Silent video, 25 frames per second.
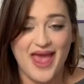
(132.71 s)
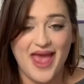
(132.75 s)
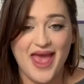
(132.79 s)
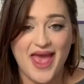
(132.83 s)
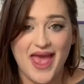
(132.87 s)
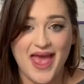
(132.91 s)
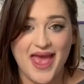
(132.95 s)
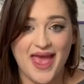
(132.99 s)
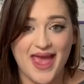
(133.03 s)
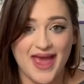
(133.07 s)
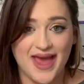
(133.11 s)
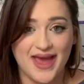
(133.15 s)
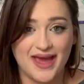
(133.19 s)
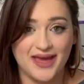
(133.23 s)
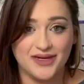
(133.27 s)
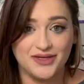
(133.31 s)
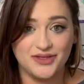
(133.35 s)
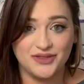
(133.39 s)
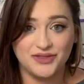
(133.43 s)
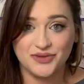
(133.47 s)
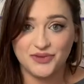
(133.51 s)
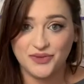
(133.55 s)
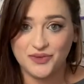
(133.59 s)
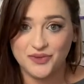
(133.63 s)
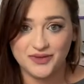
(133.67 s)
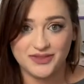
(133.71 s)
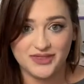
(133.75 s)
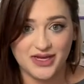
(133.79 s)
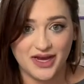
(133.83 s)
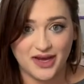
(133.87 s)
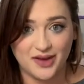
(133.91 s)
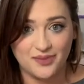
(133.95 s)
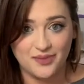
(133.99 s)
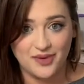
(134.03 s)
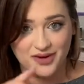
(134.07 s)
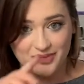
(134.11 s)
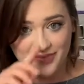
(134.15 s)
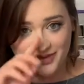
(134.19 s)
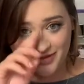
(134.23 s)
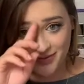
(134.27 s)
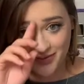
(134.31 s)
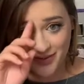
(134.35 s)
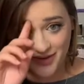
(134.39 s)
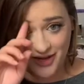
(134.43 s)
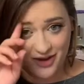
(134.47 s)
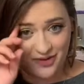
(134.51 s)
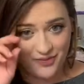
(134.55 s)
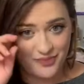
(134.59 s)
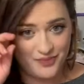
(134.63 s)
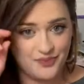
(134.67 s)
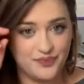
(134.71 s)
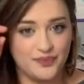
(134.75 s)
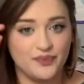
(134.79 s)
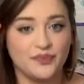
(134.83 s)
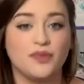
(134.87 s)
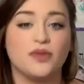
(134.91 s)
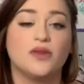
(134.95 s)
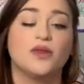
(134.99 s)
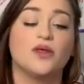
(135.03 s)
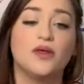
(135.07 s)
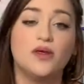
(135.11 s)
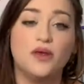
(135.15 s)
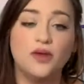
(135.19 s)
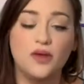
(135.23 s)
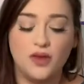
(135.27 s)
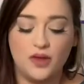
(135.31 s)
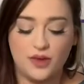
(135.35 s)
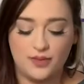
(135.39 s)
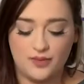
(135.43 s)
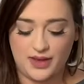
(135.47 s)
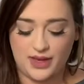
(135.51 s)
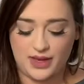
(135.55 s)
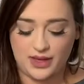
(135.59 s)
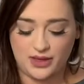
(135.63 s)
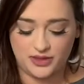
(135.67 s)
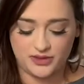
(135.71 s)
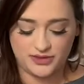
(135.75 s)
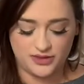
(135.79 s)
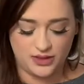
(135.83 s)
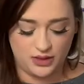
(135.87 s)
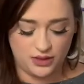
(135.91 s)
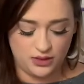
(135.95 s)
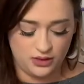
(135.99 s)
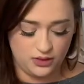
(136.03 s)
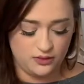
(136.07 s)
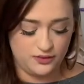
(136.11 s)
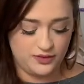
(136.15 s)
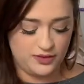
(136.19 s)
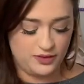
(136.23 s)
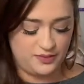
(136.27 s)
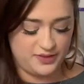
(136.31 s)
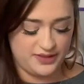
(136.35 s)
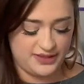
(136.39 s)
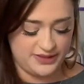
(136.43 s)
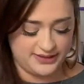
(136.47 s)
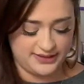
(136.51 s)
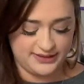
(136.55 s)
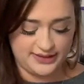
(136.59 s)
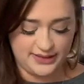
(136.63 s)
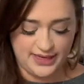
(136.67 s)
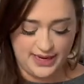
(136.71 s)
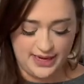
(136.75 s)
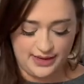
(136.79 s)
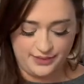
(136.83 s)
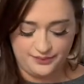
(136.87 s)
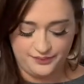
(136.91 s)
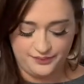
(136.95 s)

and we'll talk about them as we go. My hair's all over the place today.